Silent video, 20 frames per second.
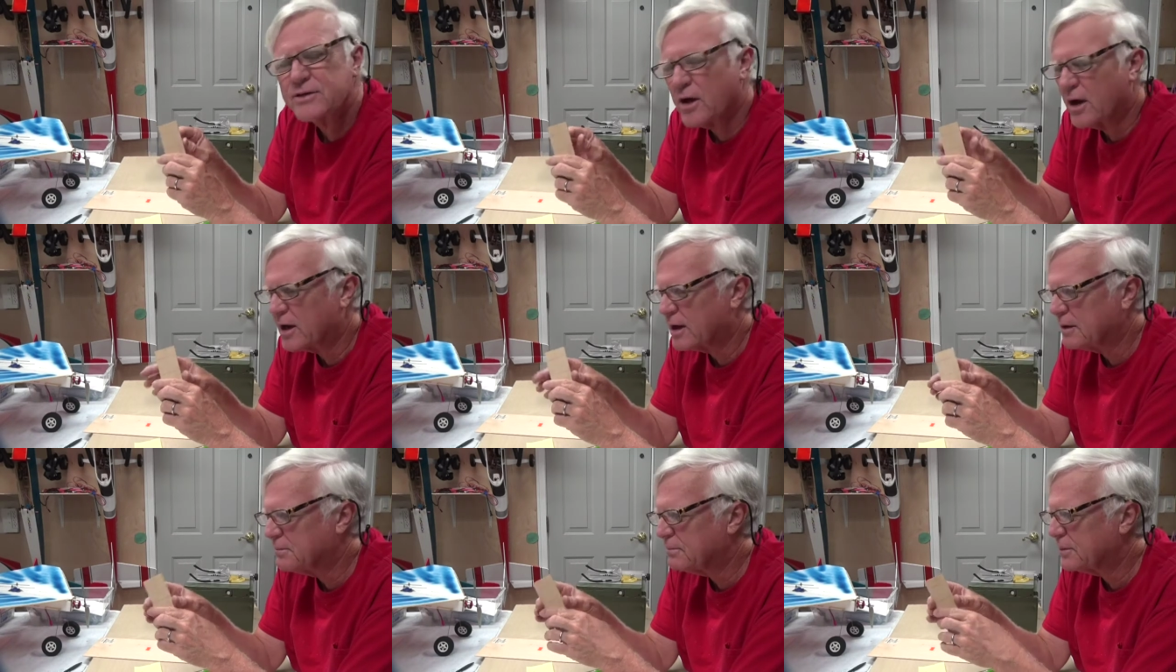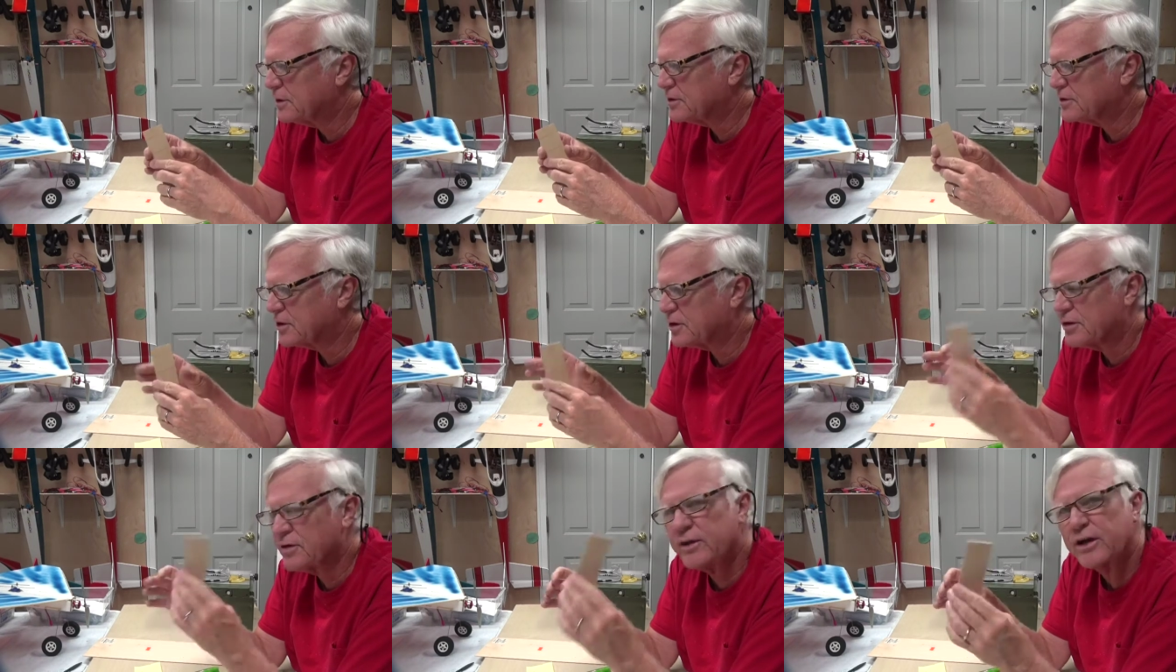on them but
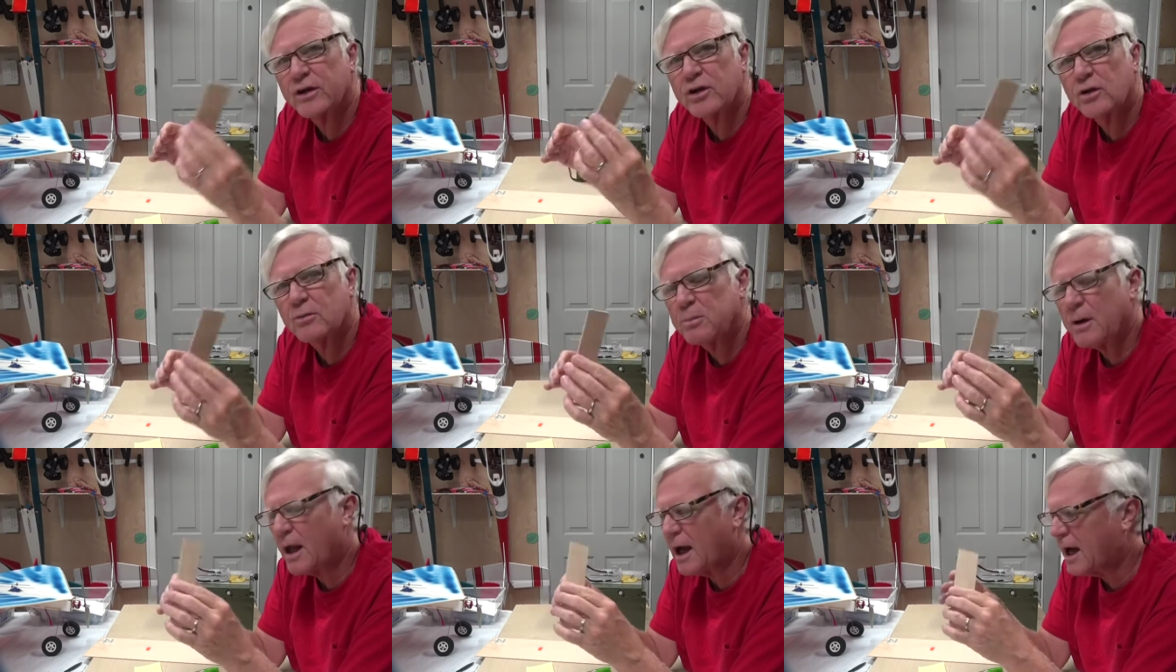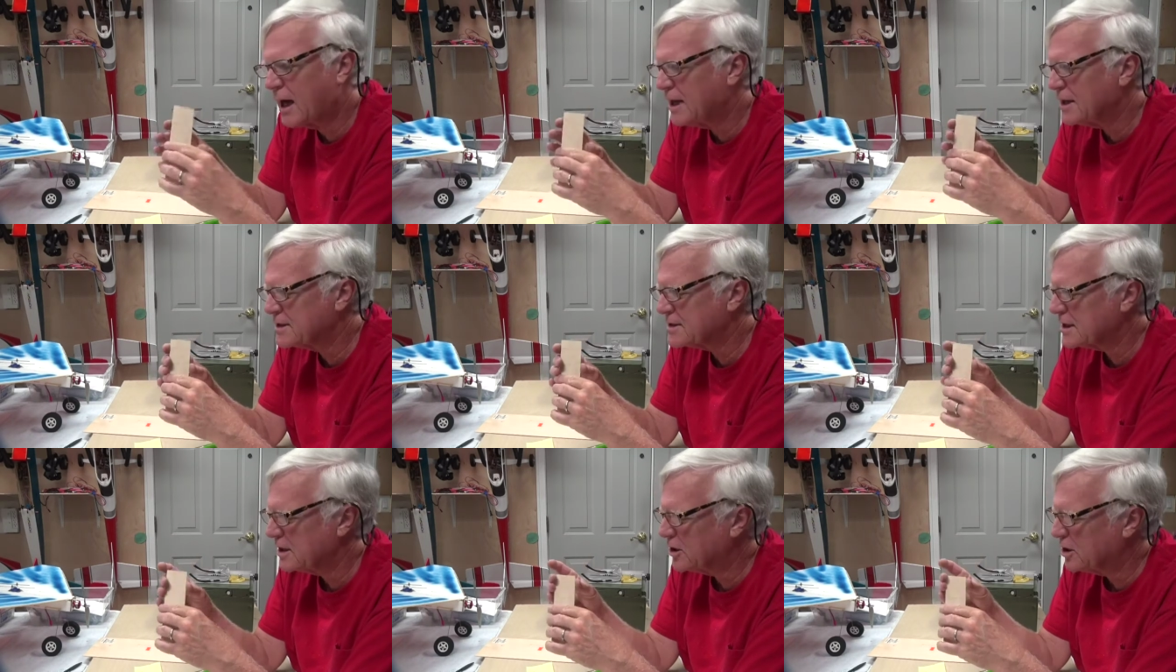they're thicker
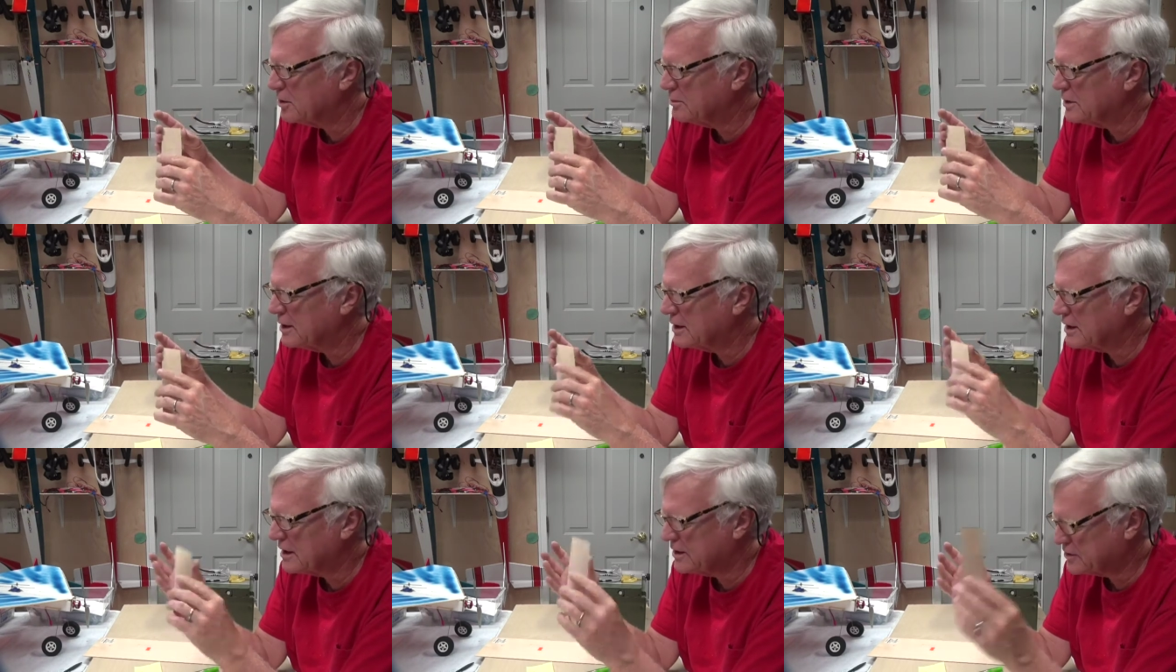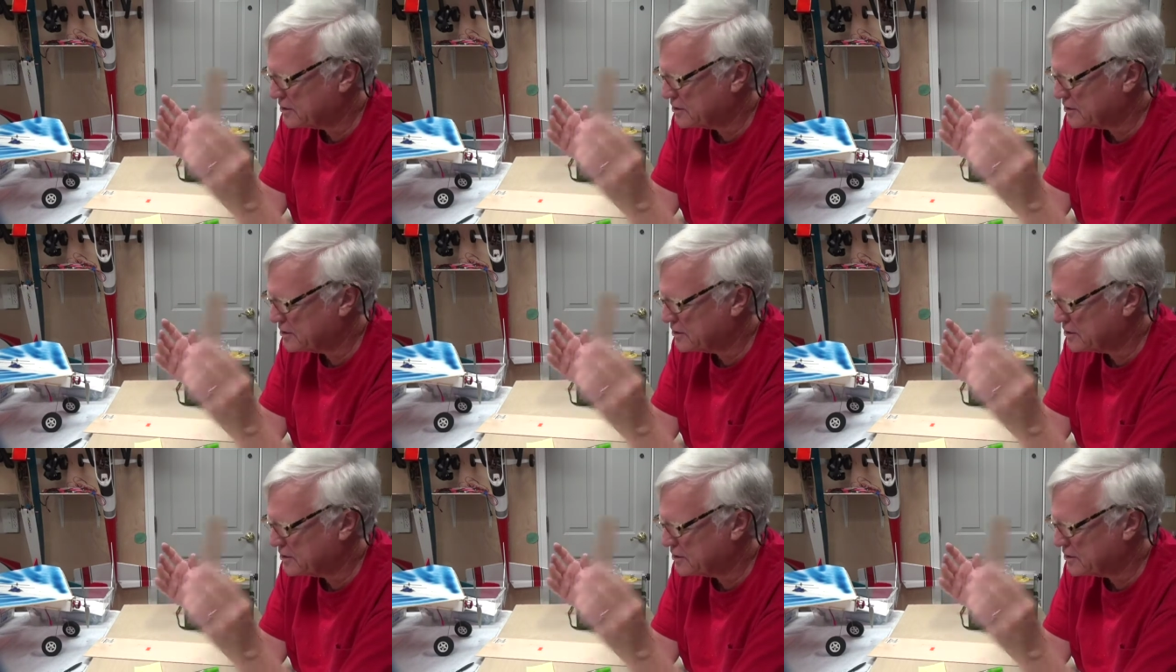plies a little bit and